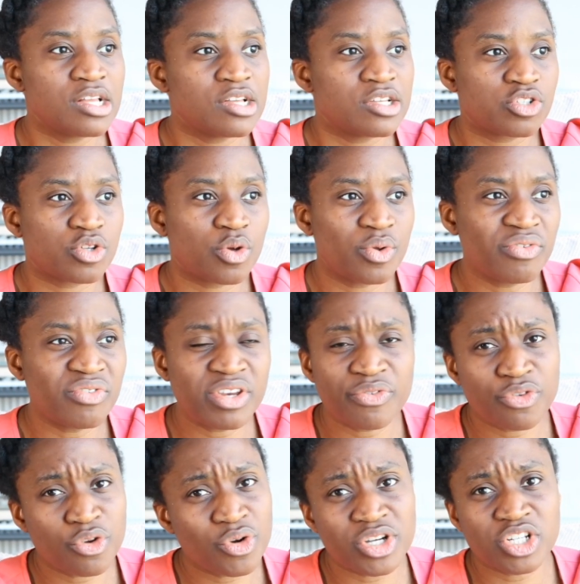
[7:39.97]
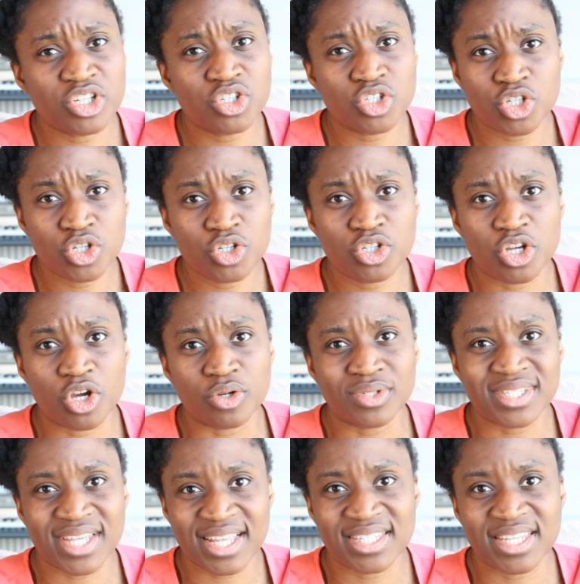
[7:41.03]
So even if you're in a studio
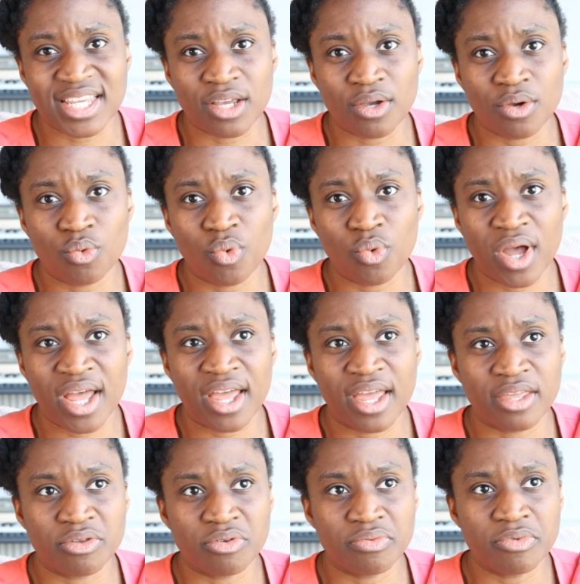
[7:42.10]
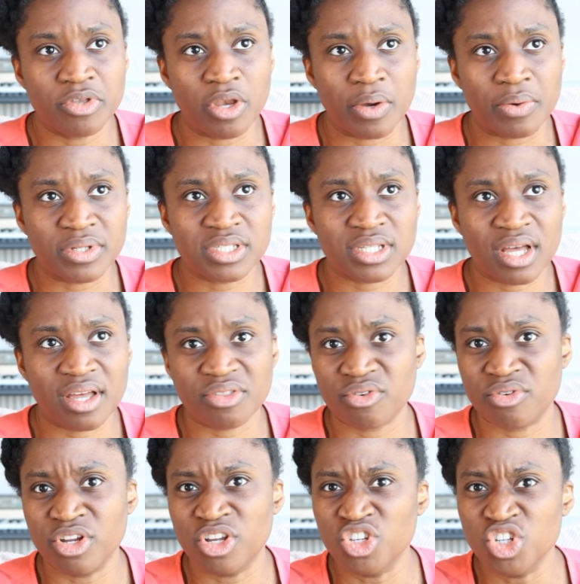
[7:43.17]
setting where it's either
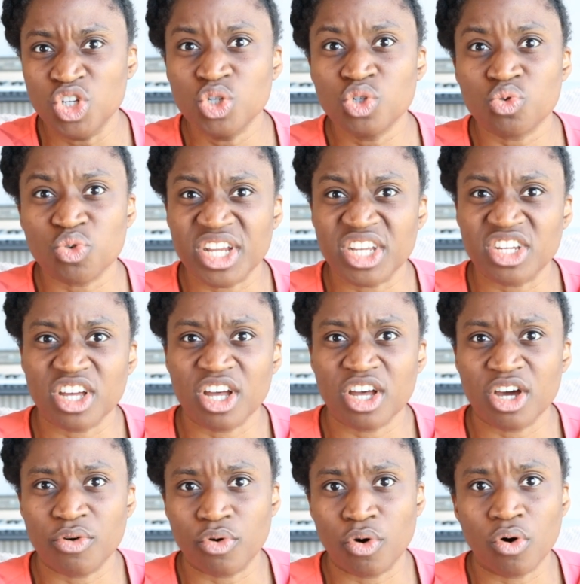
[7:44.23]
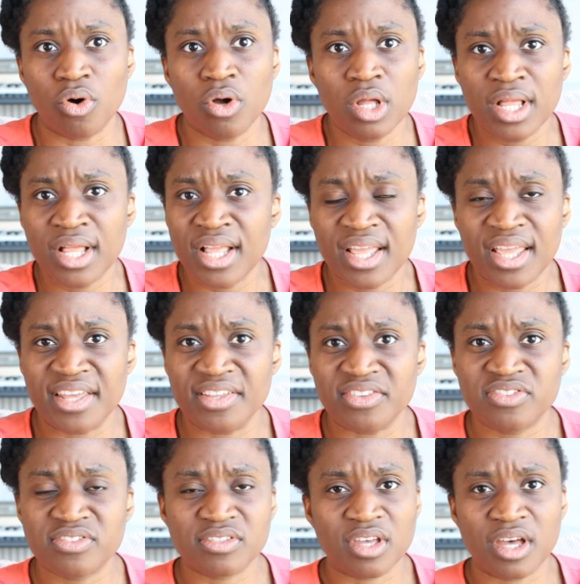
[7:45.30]
a newsreader or
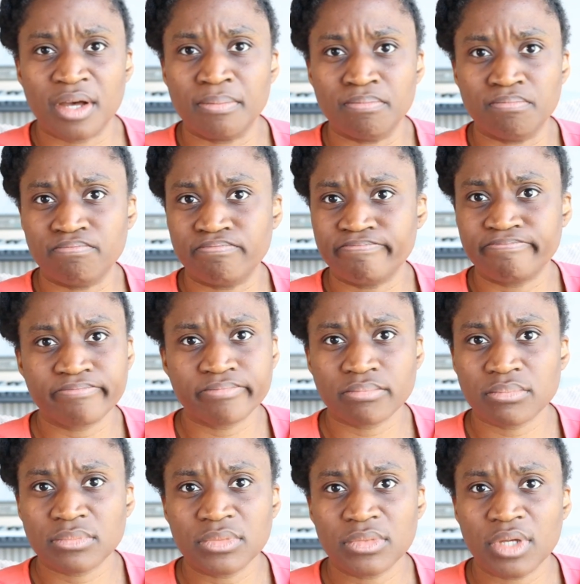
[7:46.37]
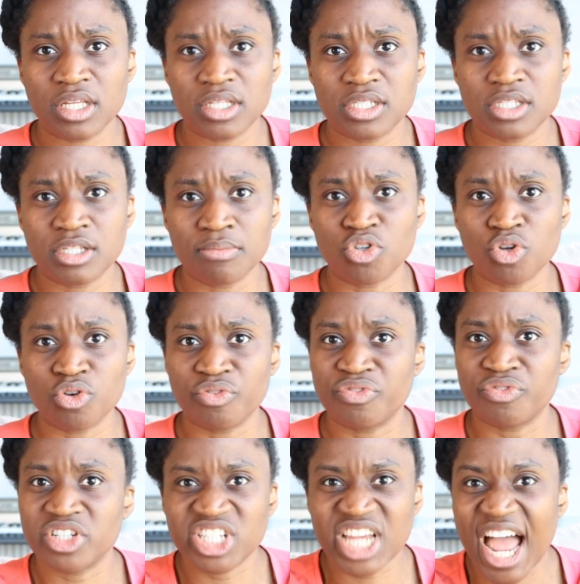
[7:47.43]
it's some sort of
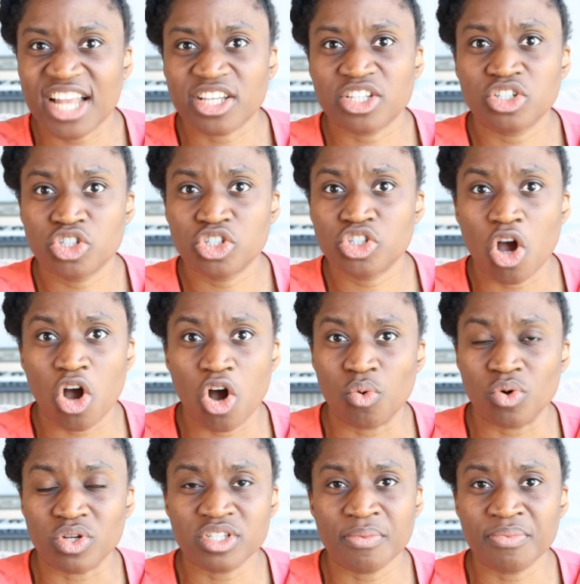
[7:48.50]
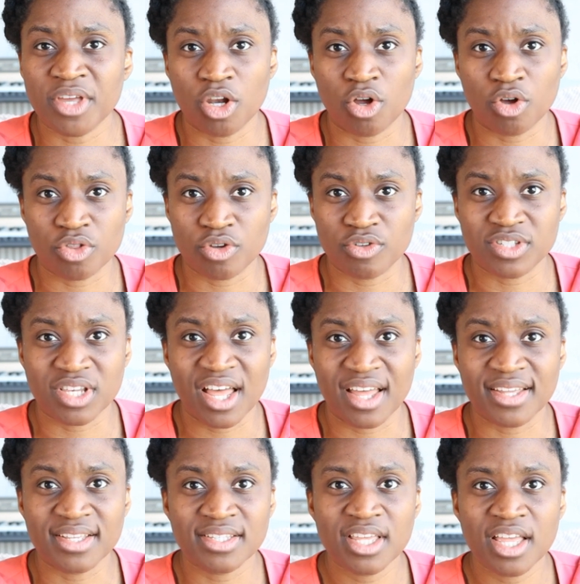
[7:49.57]
chat show or something along those
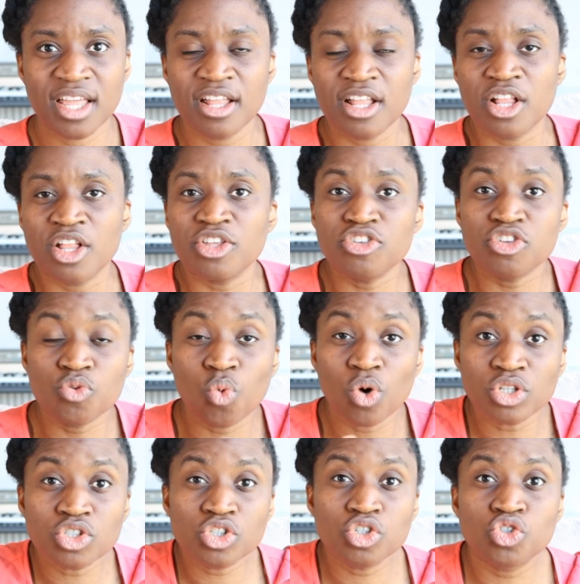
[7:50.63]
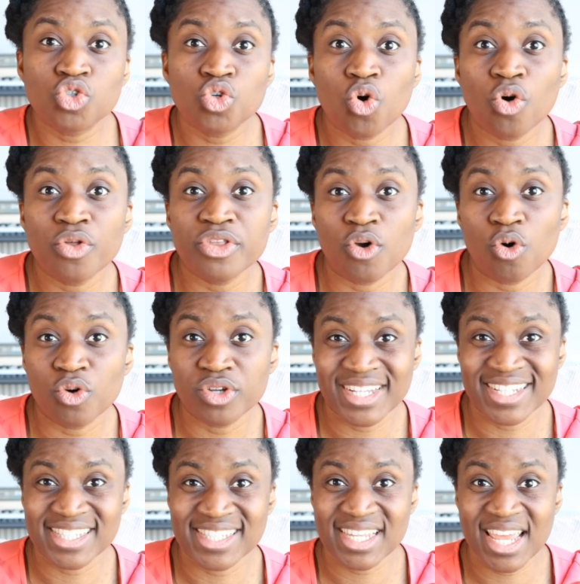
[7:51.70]
lines, you want to draw the
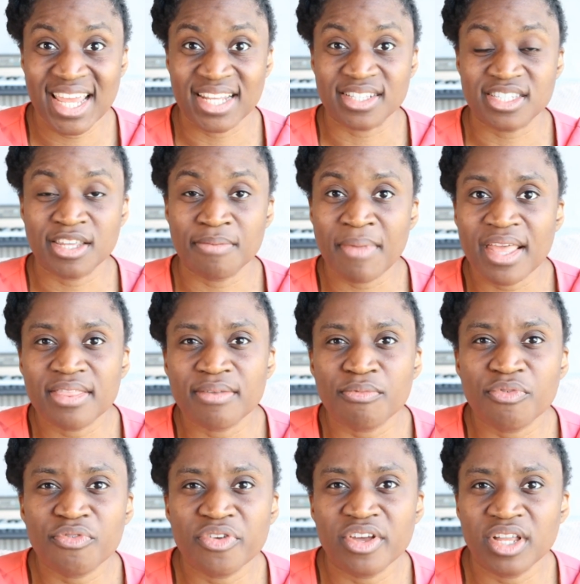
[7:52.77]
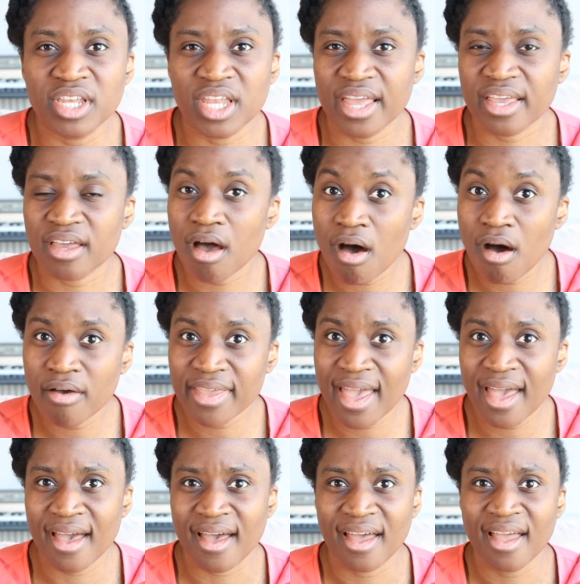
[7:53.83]
audience in to make them feel like, oh yeah,